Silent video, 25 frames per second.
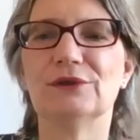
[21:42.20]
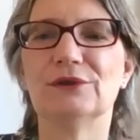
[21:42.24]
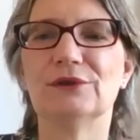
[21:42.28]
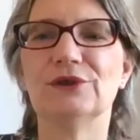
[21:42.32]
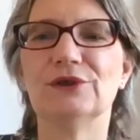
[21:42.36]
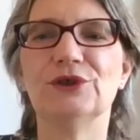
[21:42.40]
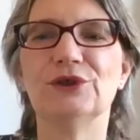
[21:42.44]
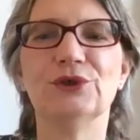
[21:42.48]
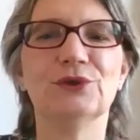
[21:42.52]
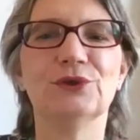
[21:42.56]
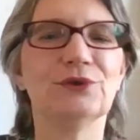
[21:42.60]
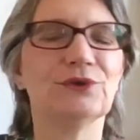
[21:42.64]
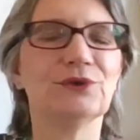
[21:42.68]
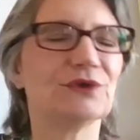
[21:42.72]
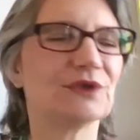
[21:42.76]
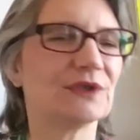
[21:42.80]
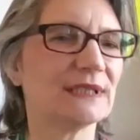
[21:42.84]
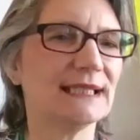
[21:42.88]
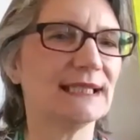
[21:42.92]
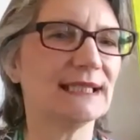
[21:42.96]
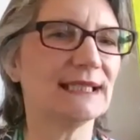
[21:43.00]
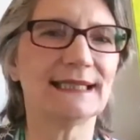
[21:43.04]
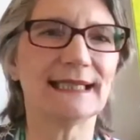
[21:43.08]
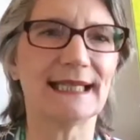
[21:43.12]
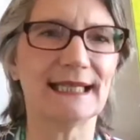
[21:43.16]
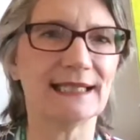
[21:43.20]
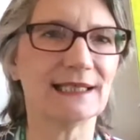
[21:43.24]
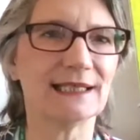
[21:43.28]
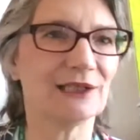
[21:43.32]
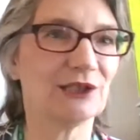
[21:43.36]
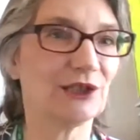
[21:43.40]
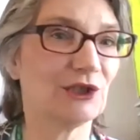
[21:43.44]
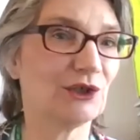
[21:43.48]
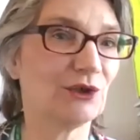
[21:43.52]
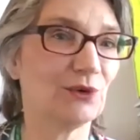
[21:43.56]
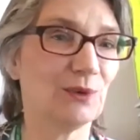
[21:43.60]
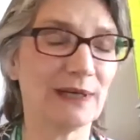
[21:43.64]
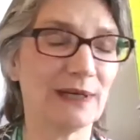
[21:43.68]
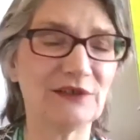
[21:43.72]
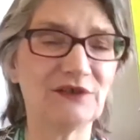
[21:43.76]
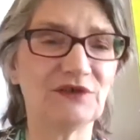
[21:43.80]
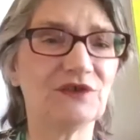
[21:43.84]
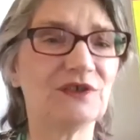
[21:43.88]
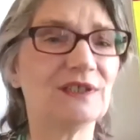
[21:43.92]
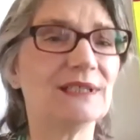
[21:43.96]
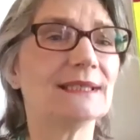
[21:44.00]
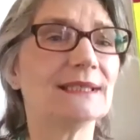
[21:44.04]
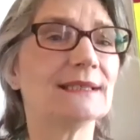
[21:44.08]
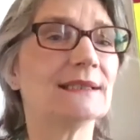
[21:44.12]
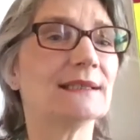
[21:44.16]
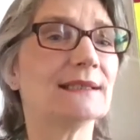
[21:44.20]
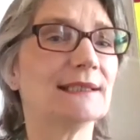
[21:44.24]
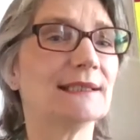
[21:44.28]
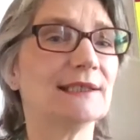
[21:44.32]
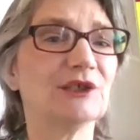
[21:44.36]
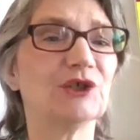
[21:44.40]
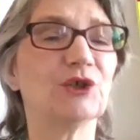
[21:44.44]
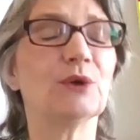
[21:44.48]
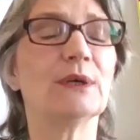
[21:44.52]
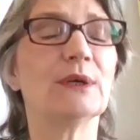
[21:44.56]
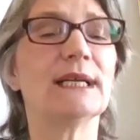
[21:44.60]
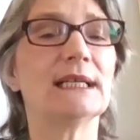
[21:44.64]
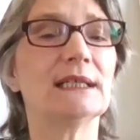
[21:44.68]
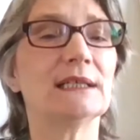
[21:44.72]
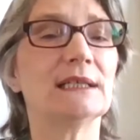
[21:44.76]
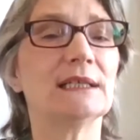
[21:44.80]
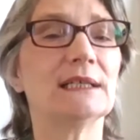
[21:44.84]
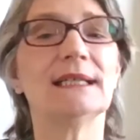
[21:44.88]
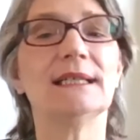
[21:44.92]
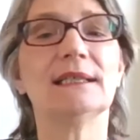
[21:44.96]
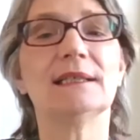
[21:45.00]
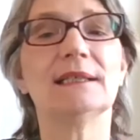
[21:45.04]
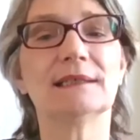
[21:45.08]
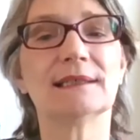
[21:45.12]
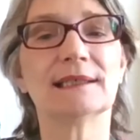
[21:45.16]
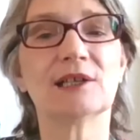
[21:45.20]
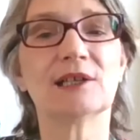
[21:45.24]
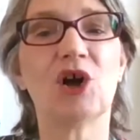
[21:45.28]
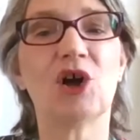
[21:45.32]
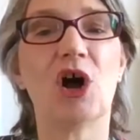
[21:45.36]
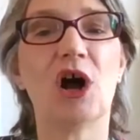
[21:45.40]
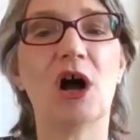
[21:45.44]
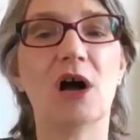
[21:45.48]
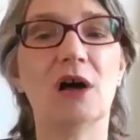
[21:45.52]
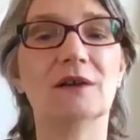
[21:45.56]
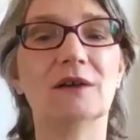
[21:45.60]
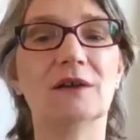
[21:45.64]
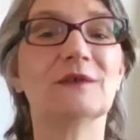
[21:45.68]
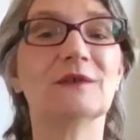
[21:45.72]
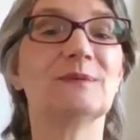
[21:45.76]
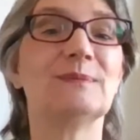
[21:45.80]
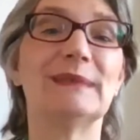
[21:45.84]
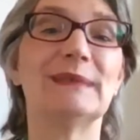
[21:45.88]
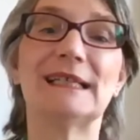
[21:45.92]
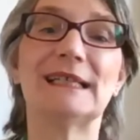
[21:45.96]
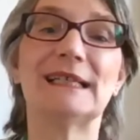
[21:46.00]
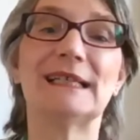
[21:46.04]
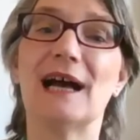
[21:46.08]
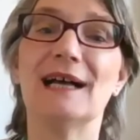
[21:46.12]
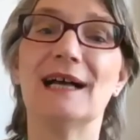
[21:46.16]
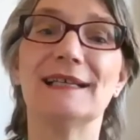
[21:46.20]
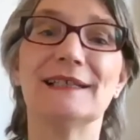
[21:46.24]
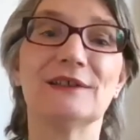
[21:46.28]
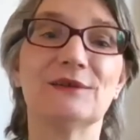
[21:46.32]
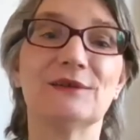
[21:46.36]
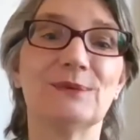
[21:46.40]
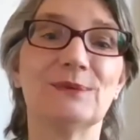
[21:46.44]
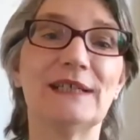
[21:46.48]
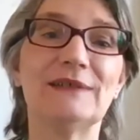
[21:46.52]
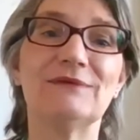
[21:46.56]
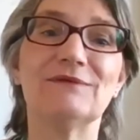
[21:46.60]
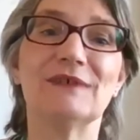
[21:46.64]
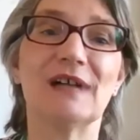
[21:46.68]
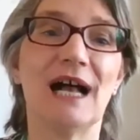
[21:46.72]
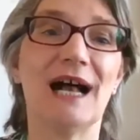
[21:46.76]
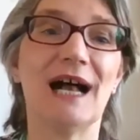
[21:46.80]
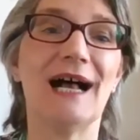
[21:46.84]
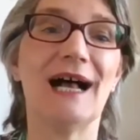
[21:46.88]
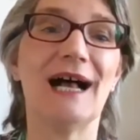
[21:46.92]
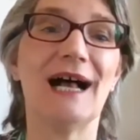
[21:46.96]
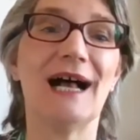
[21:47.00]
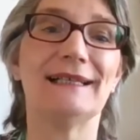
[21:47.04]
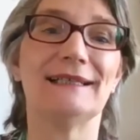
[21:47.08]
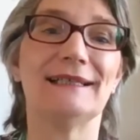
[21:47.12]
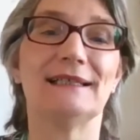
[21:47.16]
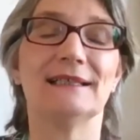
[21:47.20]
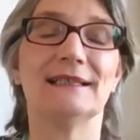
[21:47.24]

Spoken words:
usually take questions during these calls because we've got